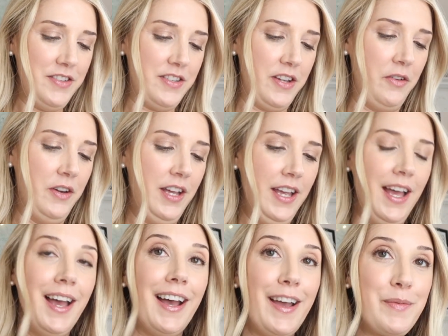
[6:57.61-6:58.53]
So
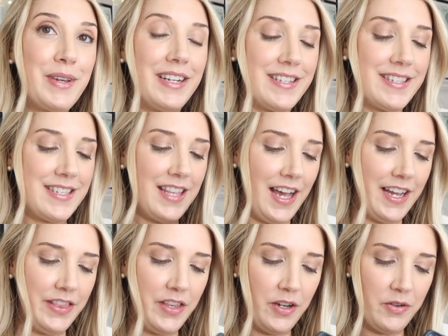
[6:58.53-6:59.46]
I'm gonna
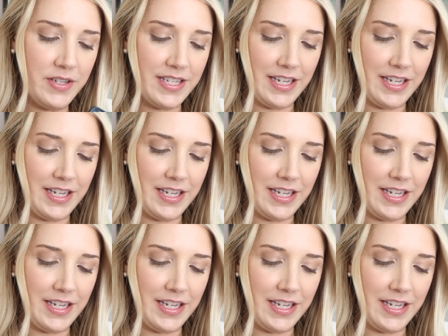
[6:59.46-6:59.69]
slide those